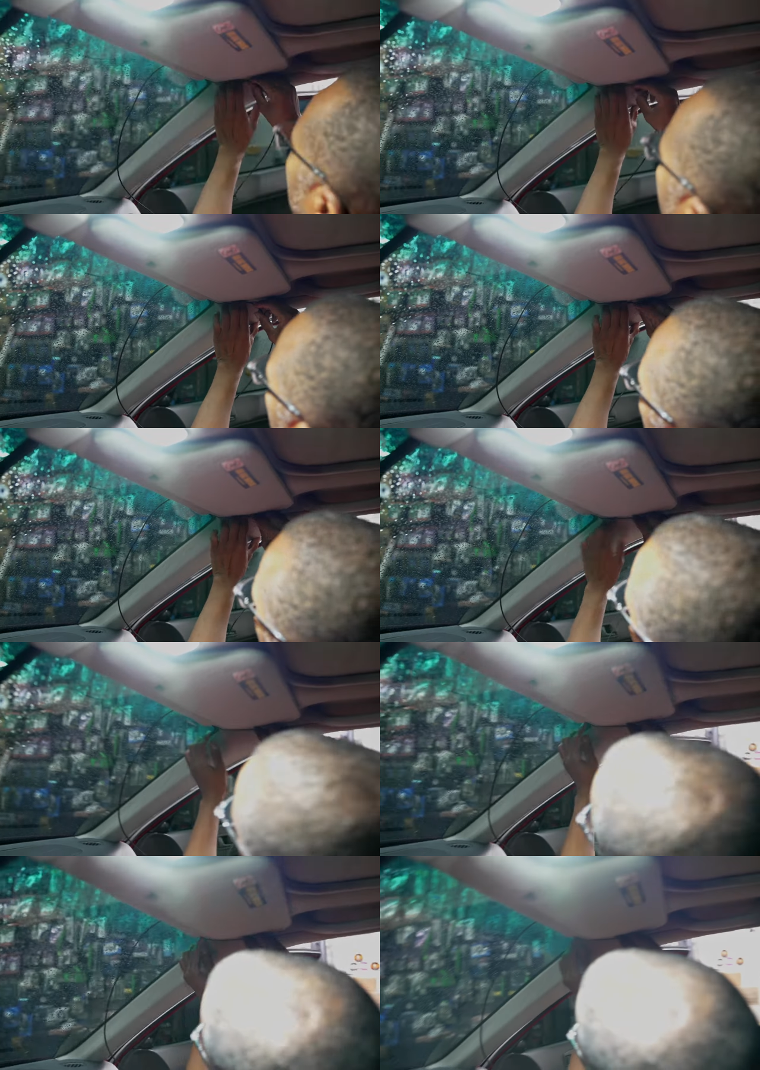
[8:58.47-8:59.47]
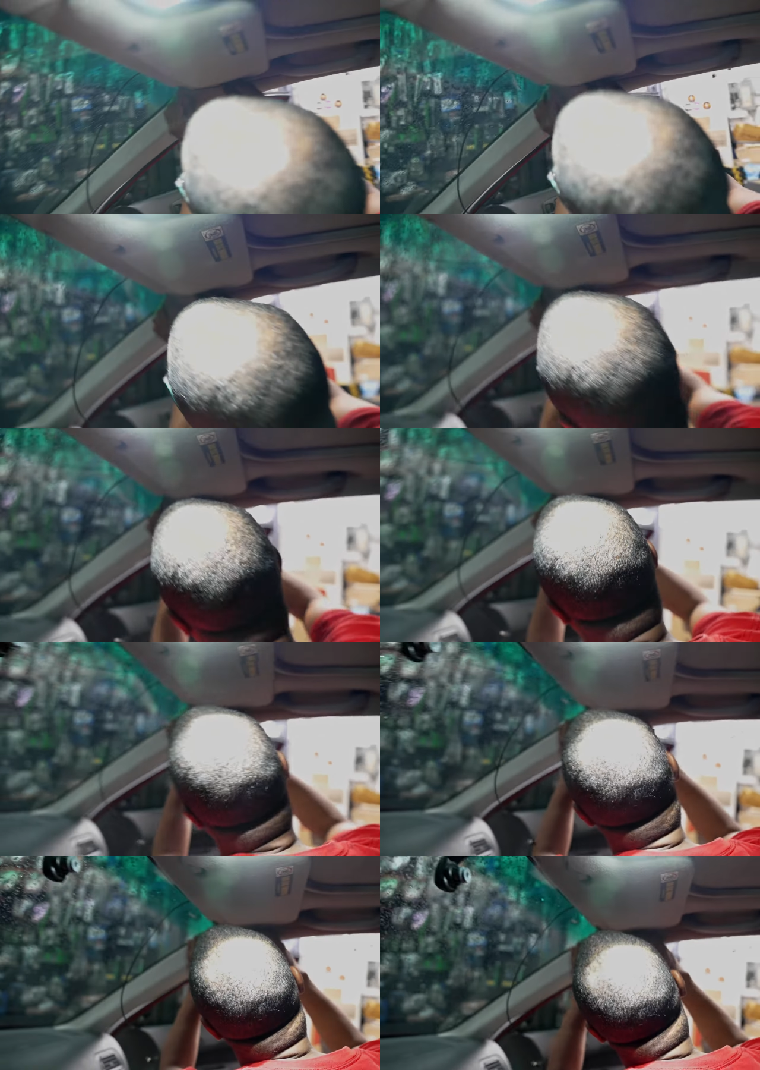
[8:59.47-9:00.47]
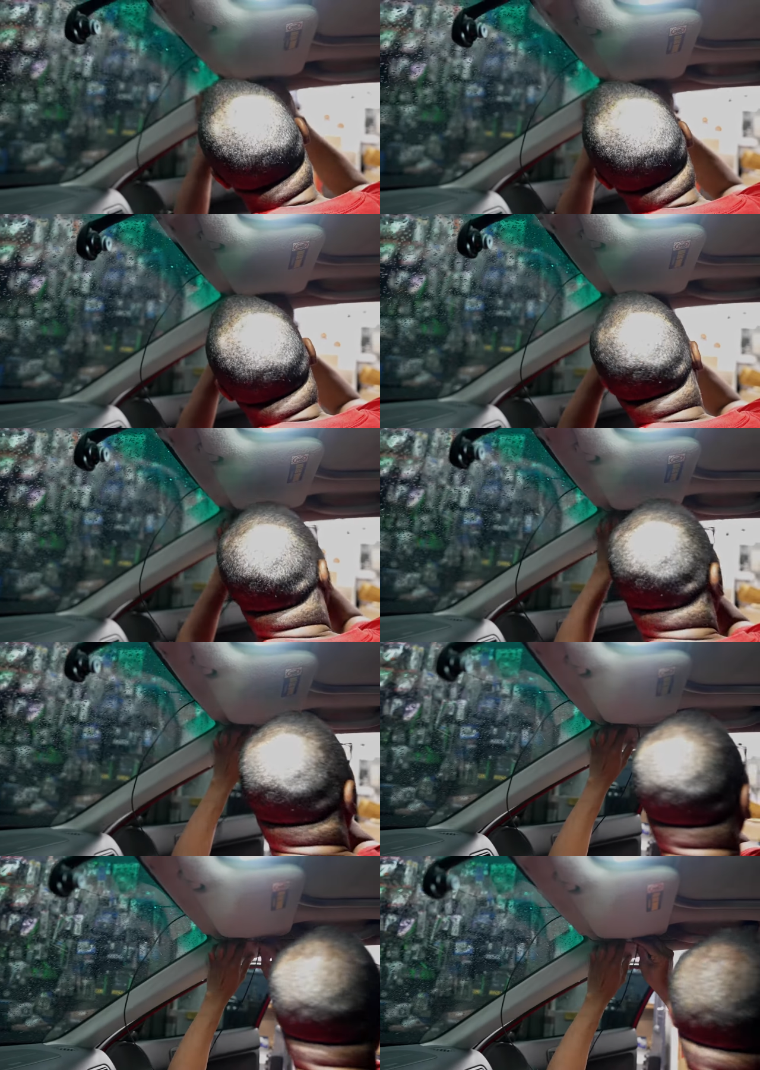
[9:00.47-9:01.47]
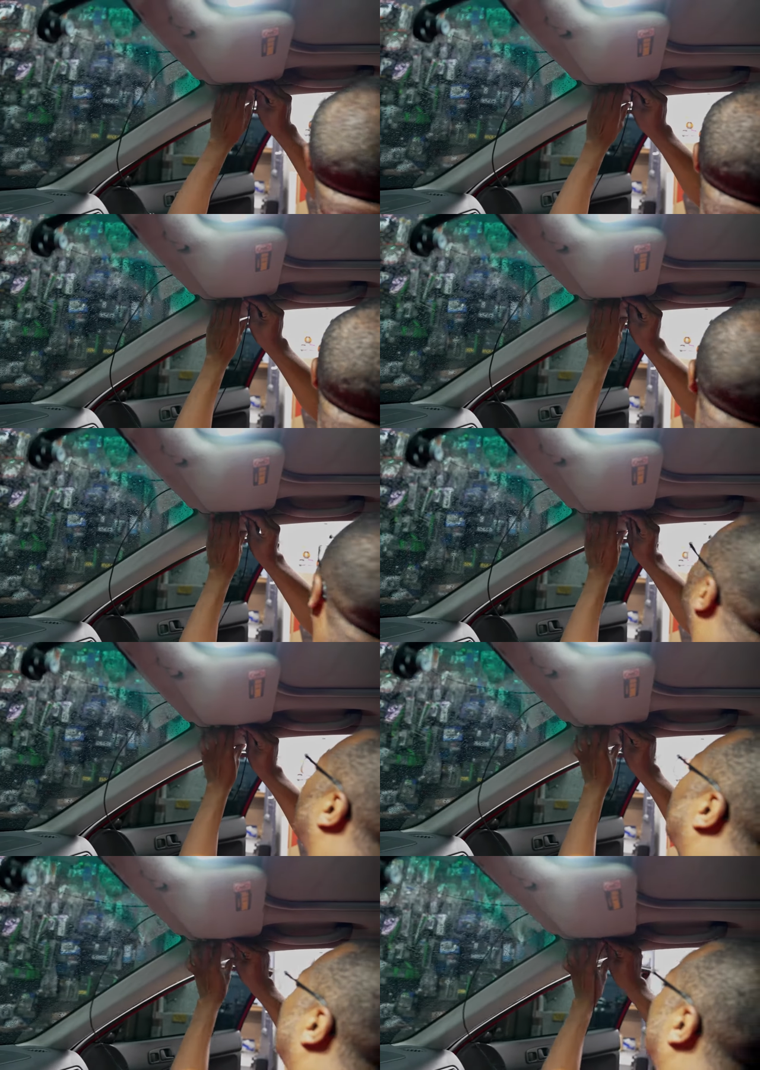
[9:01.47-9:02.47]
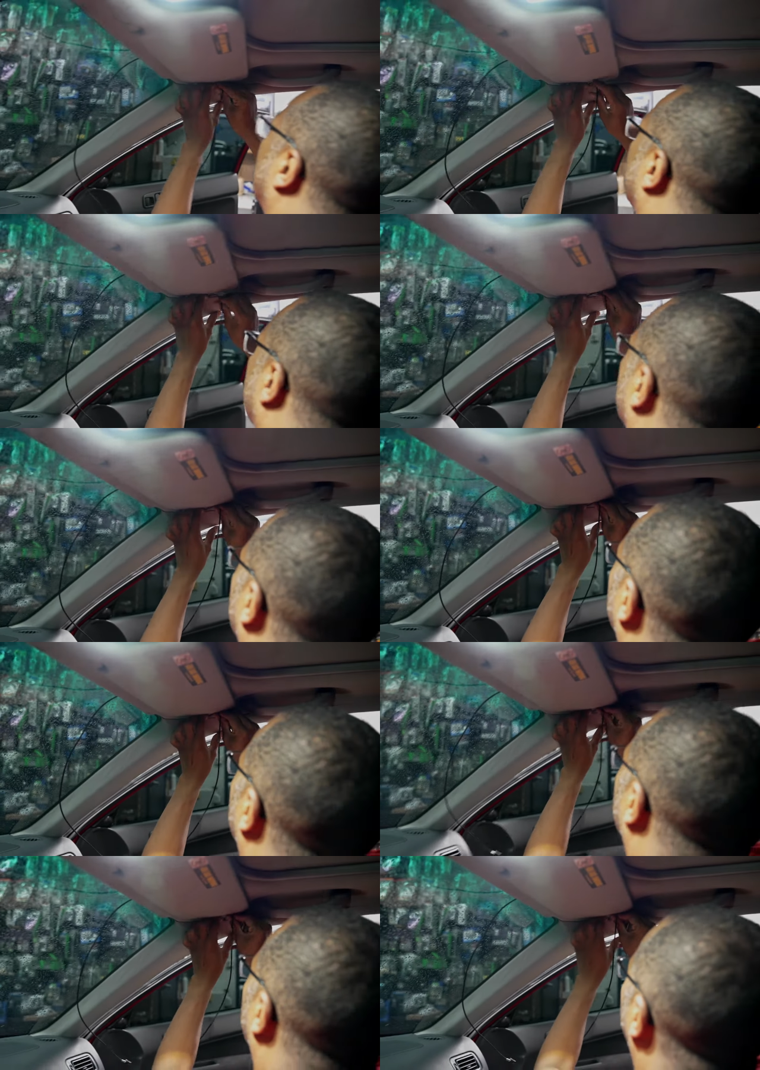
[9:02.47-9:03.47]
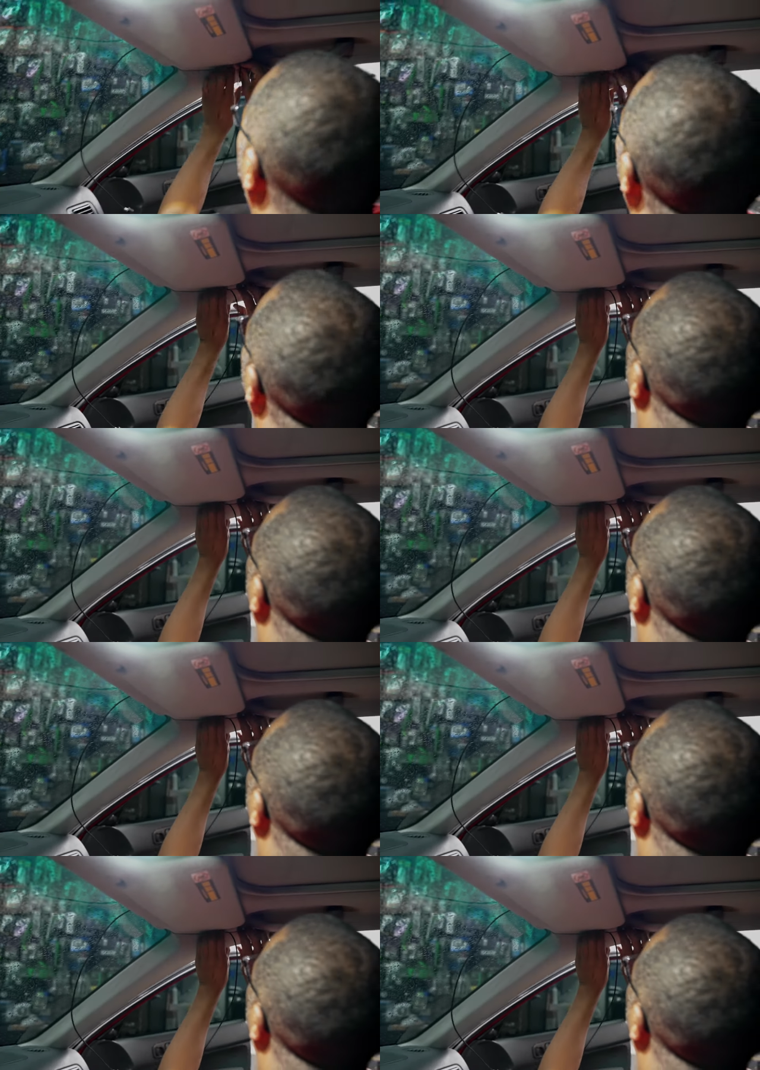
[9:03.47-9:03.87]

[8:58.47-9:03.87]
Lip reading: [unreadable: no face in view]